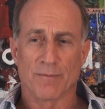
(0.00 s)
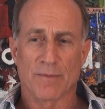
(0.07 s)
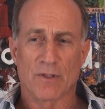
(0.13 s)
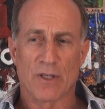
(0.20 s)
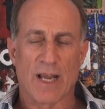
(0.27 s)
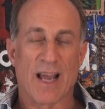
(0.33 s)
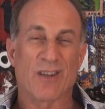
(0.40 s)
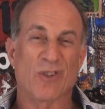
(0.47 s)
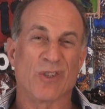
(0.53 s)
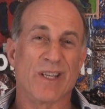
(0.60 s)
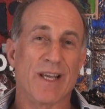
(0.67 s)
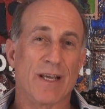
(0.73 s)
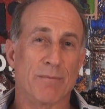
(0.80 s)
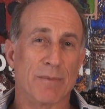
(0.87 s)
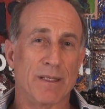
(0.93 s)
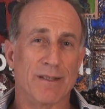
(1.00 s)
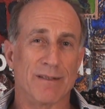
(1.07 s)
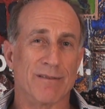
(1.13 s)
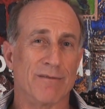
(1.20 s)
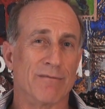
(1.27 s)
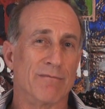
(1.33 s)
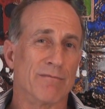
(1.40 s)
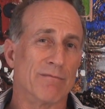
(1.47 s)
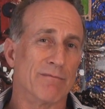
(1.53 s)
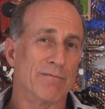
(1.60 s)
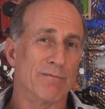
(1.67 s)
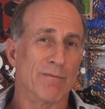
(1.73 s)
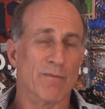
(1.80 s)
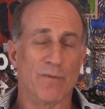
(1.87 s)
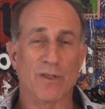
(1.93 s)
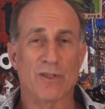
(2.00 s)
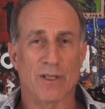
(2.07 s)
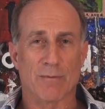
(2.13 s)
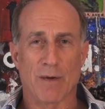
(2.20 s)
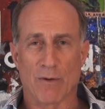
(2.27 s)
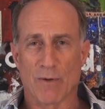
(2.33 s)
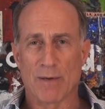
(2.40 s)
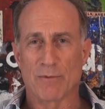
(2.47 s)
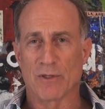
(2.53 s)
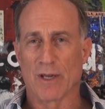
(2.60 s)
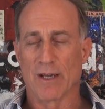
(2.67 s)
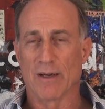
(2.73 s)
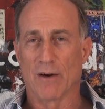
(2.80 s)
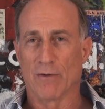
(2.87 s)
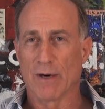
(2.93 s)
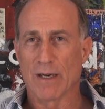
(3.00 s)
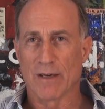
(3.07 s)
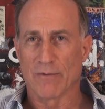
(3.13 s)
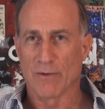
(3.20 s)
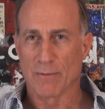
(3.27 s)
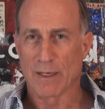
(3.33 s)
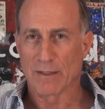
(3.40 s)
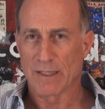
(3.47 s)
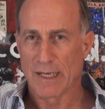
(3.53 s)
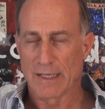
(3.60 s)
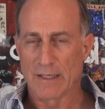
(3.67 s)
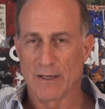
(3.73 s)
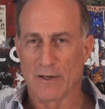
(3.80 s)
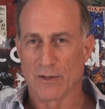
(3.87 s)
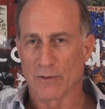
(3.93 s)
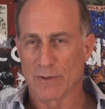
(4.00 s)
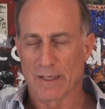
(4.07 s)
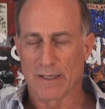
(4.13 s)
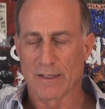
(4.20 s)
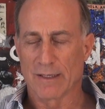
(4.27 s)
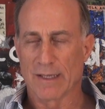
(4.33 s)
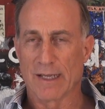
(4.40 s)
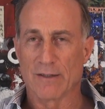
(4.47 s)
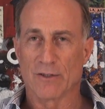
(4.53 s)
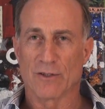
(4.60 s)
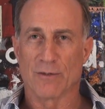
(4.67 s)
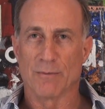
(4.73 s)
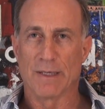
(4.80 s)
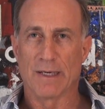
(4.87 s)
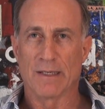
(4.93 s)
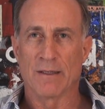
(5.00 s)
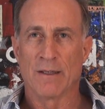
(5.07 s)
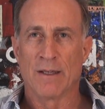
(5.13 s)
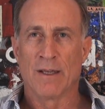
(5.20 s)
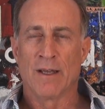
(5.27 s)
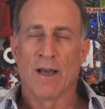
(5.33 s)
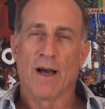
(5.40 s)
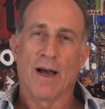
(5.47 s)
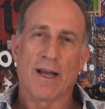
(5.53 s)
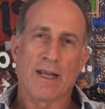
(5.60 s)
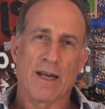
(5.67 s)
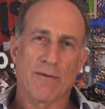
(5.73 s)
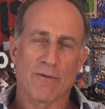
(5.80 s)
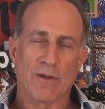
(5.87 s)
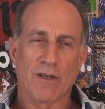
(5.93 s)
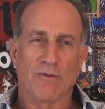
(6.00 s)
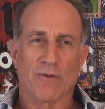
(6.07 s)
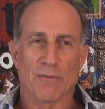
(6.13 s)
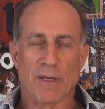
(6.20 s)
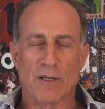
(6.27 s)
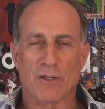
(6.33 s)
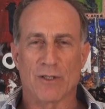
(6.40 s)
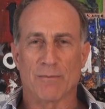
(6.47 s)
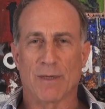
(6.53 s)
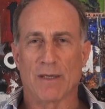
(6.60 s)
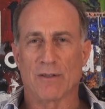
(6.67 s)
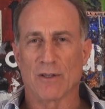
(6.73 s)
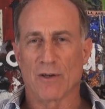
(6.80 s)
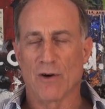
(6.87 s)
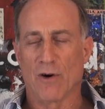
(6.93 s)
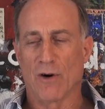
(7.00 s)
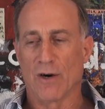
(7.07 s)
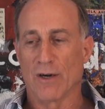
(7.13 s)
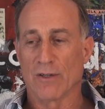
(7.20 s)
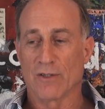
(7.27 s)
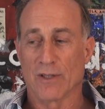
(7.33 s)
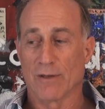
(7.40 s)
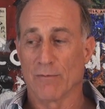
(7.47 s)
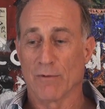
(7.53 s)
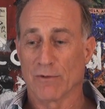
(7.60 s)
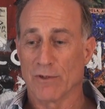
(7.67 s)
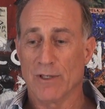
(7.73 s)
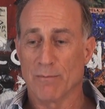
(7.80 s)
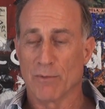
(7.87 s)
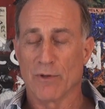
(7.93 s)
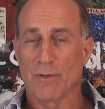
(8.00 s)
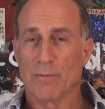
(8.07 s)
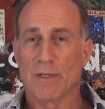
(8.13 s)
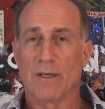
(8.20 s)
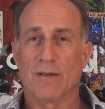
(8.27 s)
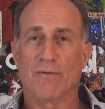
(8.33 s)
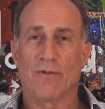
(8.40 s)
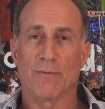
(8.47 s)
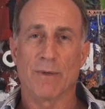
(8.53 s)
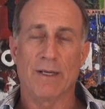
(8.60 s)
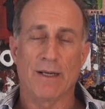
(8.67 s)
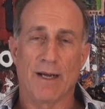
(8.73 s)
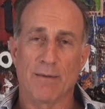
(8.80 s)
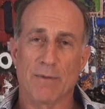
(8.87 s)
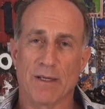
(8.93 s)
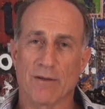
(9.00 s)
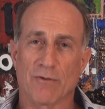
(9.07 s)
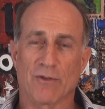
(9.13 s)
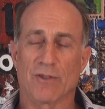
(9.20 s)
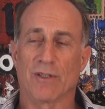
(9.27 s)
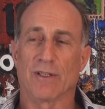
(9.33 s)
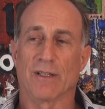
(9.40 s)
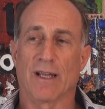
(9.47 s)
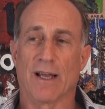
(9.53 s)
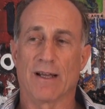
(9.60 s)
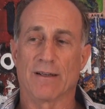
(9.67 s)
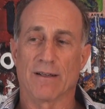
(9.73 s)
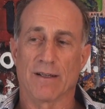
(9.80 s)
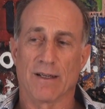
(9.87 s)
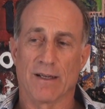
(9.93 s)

She actually had been visiting my website already for about 10 years. We'll get into that in just a minute. I gave her the information about the card. I said, well, gee, put a bid in for me. I'd be interested in that.